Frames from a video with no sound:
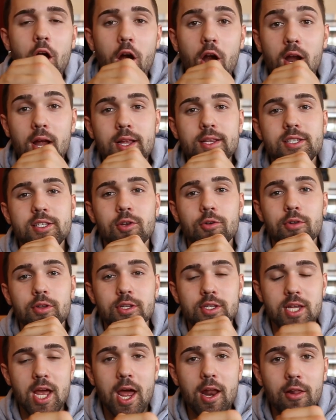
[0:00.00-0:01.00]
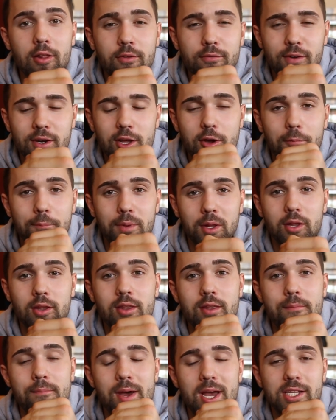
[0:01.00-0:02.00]
All right, so to the title of the video,
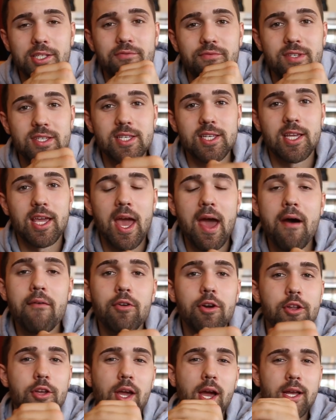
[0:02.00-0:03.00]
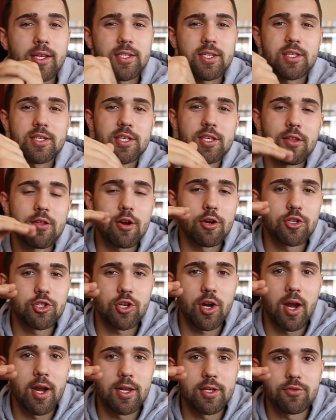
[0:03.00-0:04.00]
Building the Best Physique Ever, you guys can see that our
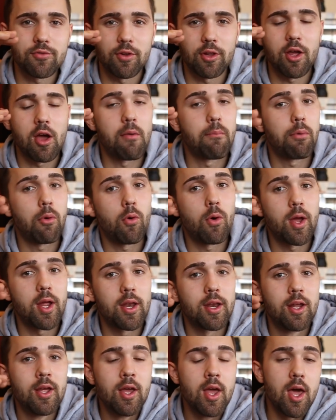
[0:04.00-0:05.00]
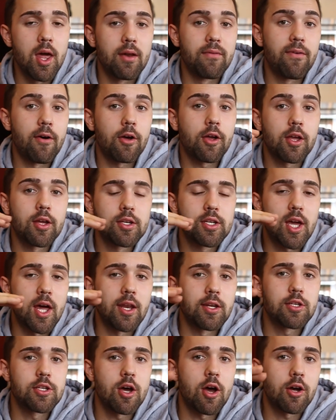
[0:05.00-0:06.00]
training is really on point. Felt good to
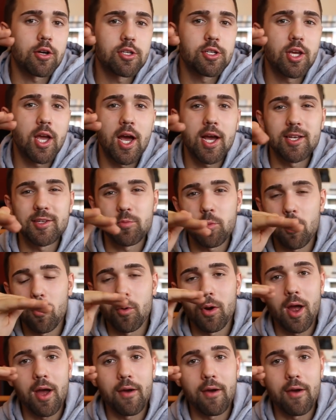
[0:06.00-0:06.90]
kind of talk to you guys where we're